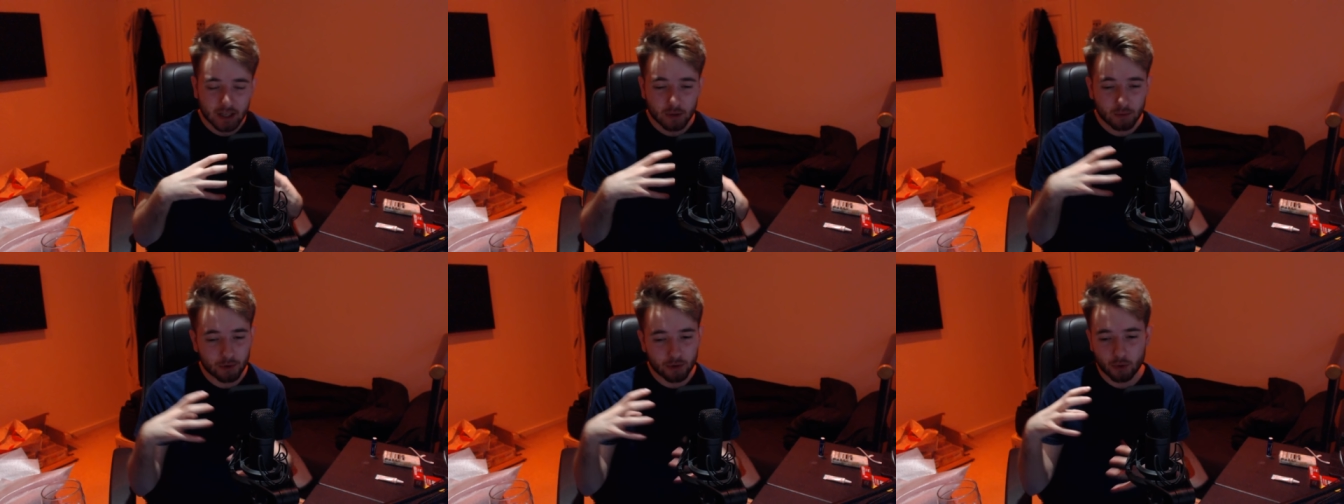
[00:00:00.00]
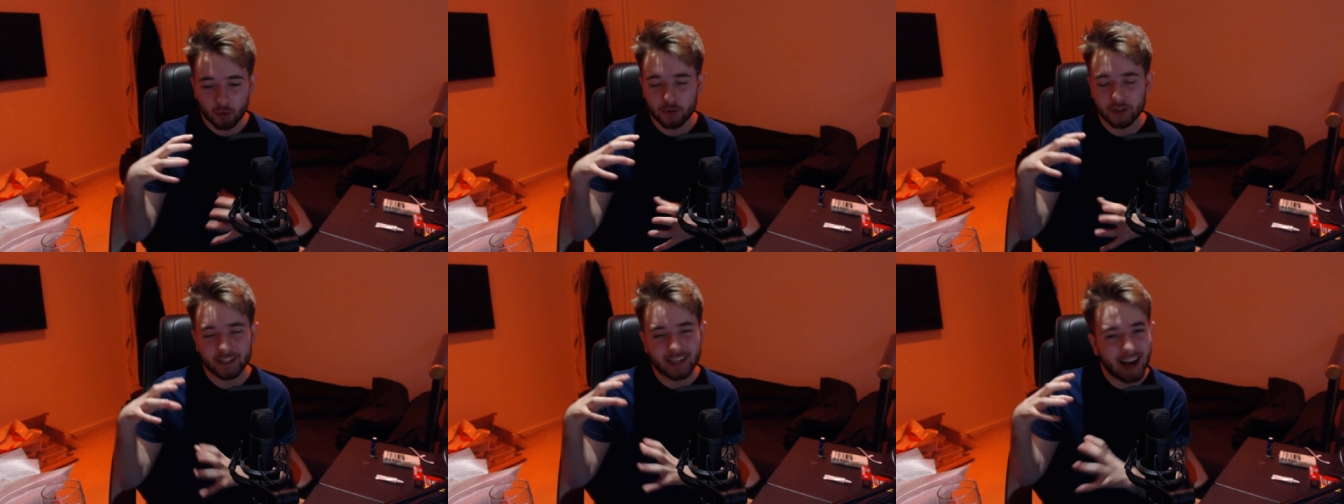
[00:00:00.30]

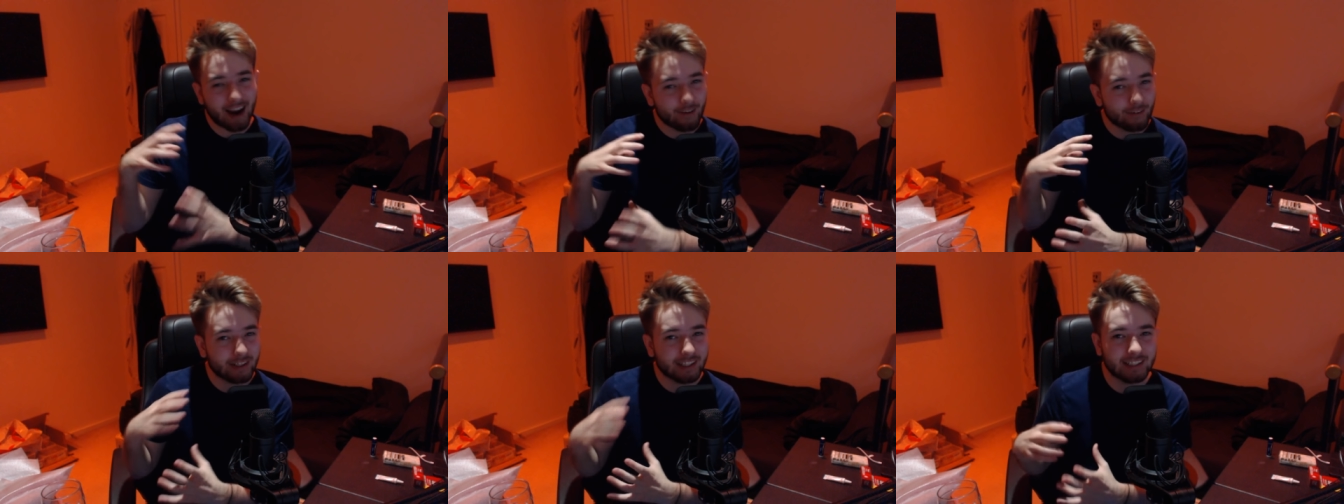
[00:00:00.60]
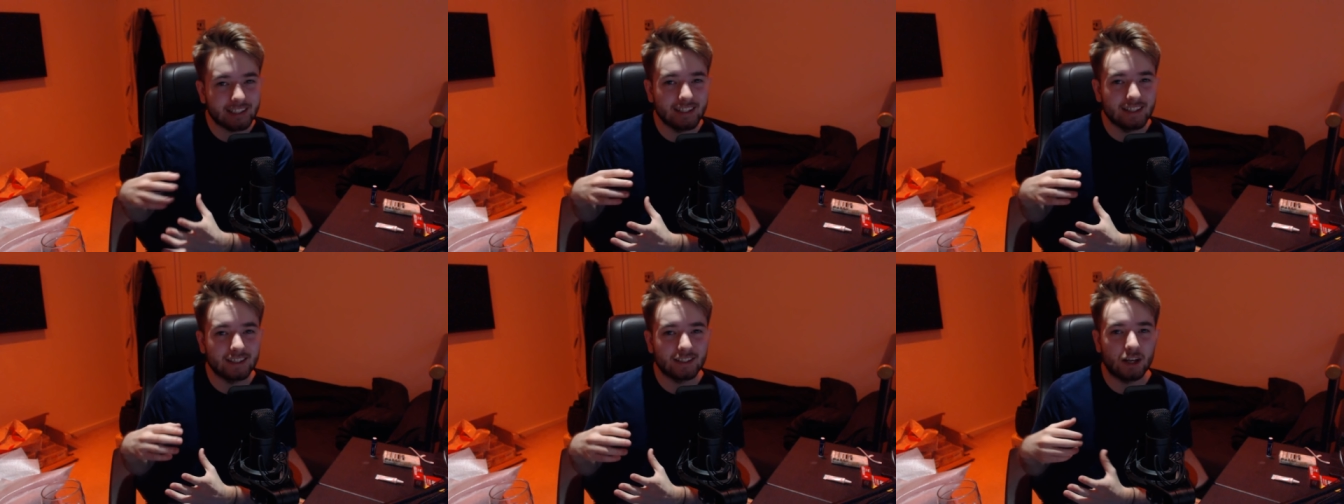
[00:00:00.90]
with all the
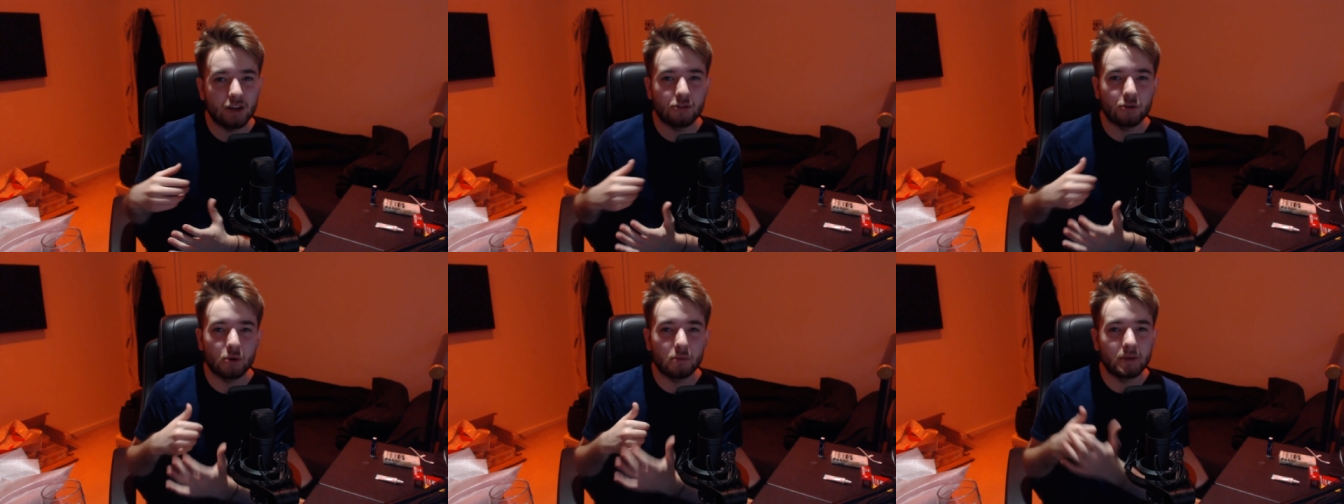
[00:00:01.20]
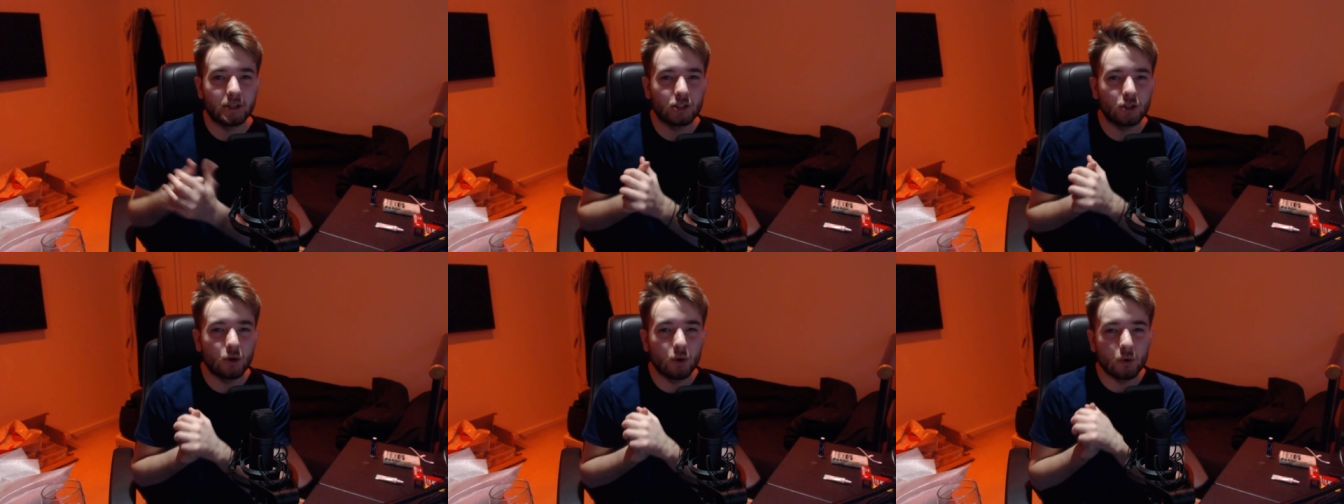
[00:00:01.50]
characters and I thought it'd
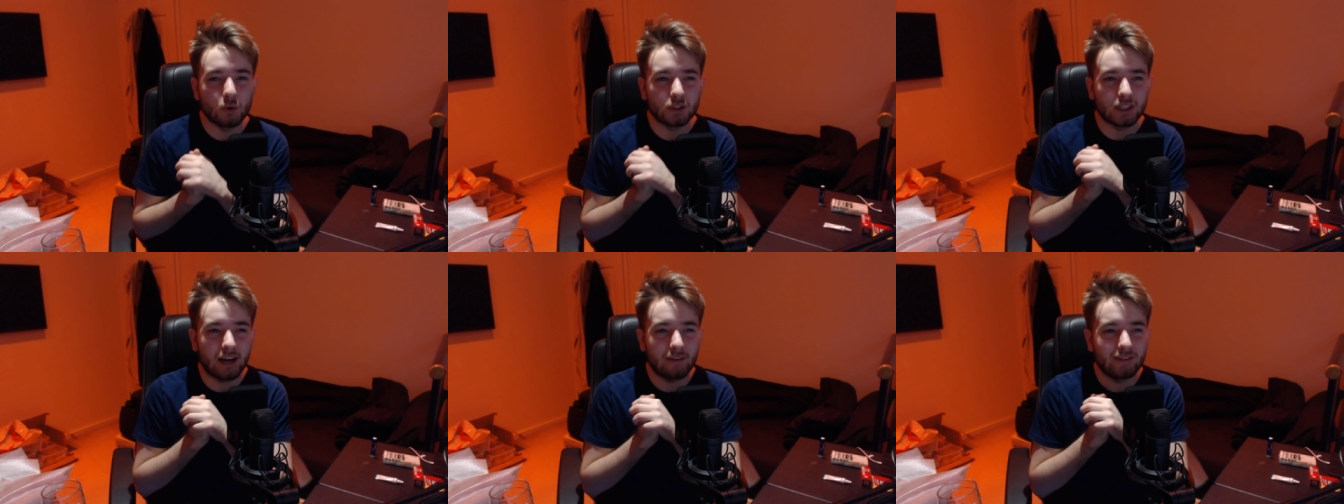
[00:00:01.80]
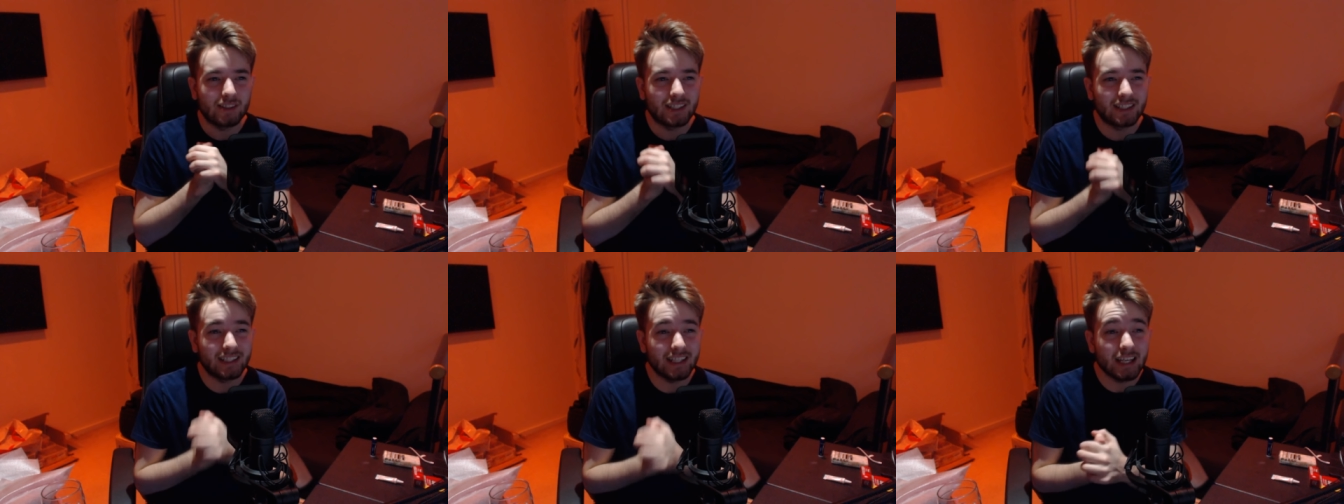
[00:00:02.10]
be cool to
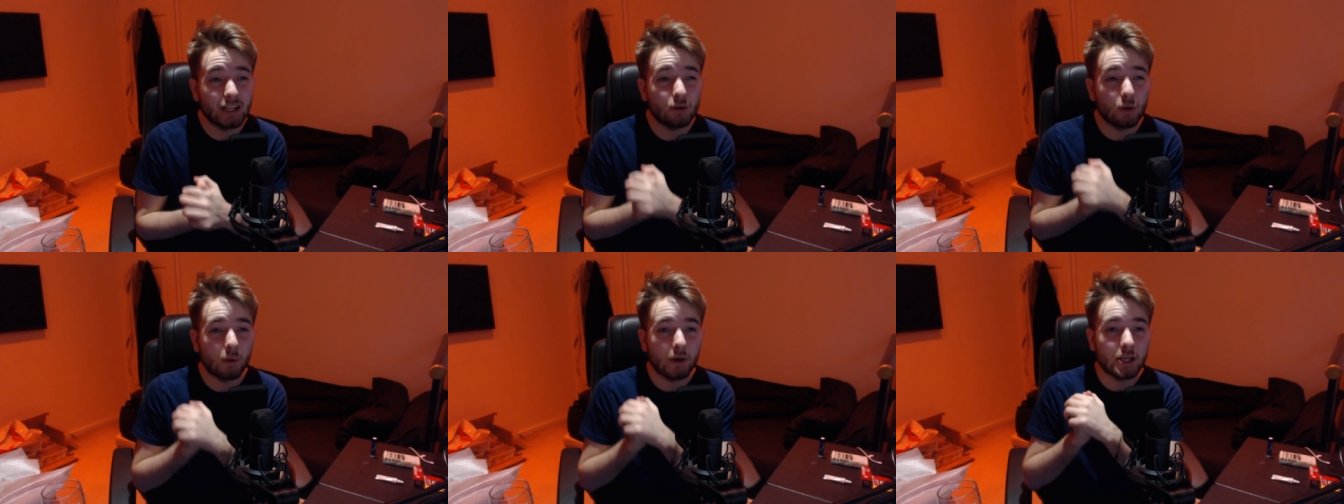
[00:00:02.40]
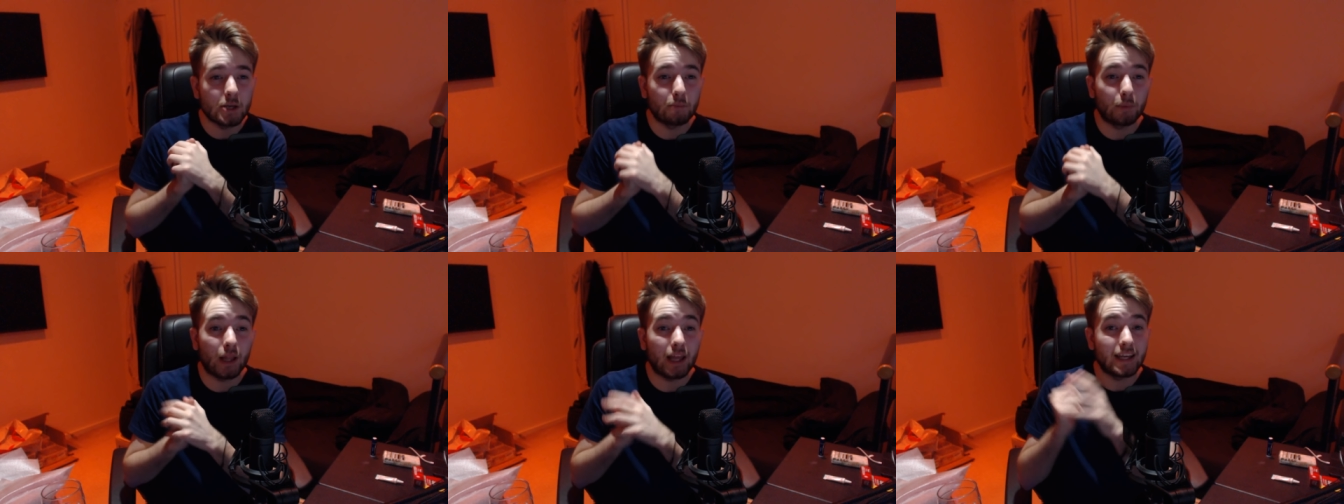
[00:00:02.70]
have a sequel
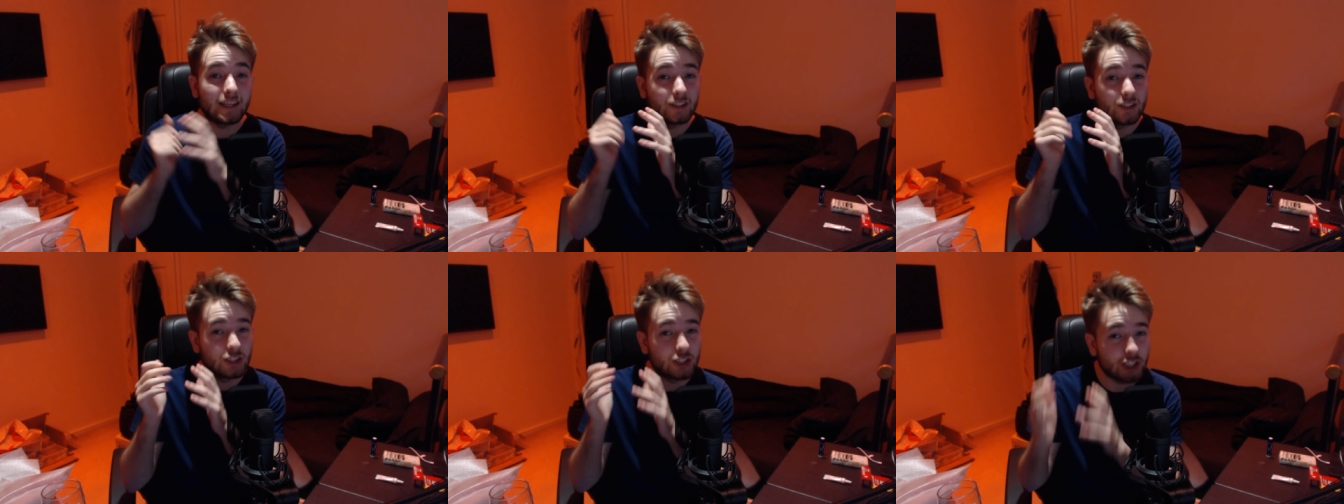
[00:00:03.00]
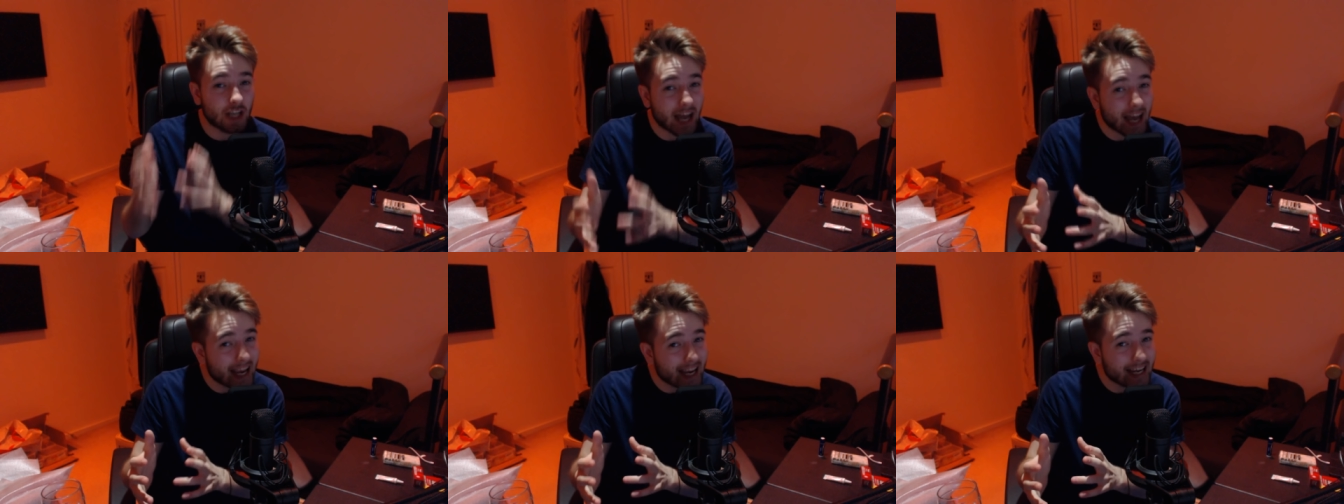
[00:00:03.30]
where you play as
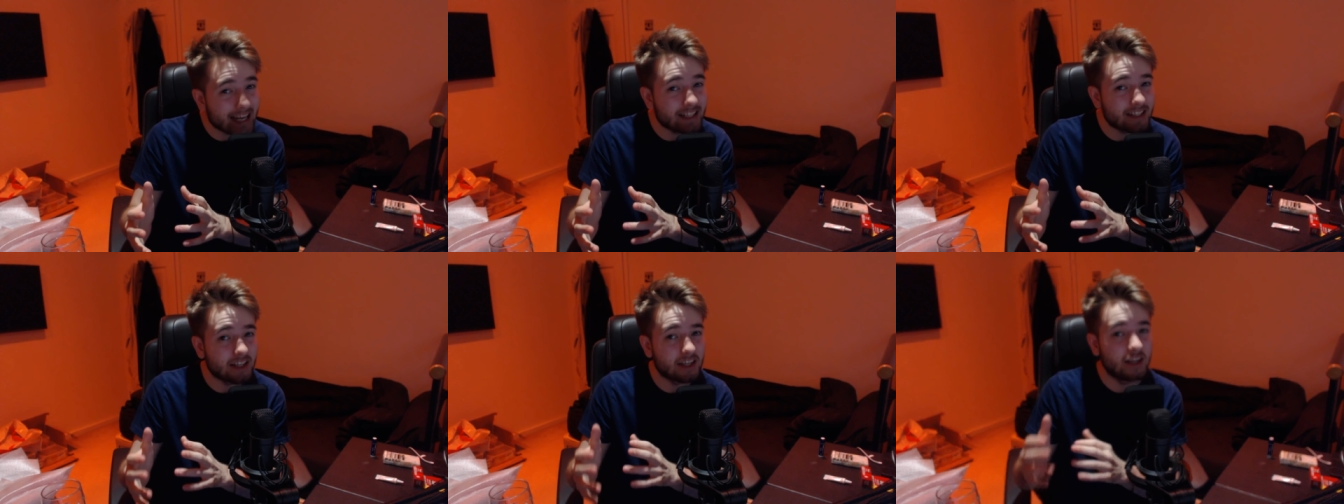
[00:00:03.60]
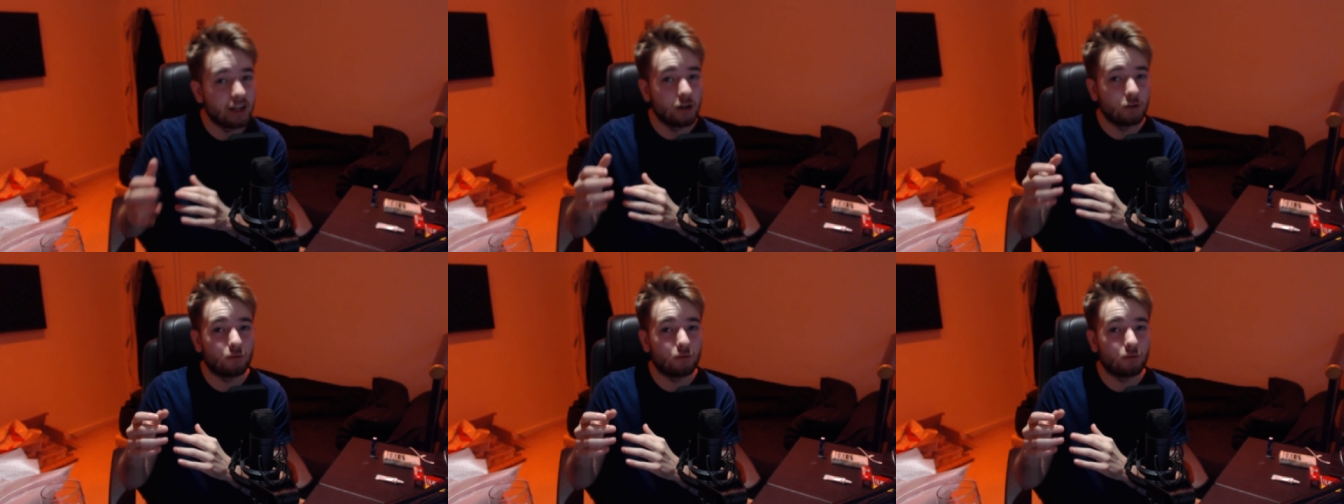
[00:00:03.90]
Jade